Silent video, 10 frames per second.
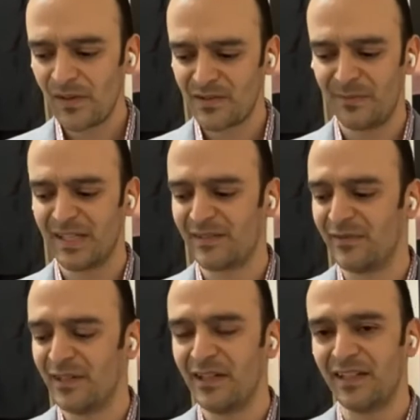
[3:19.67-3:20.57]
So it makes it
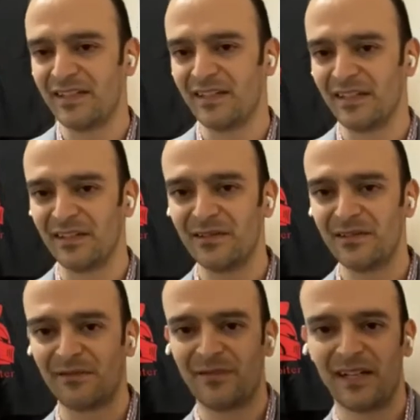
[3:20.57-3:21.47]
very easy to
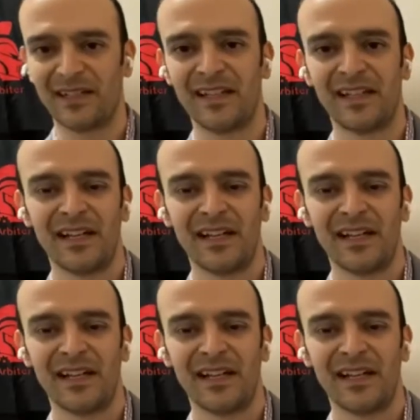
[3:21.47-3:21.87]
use. In fact,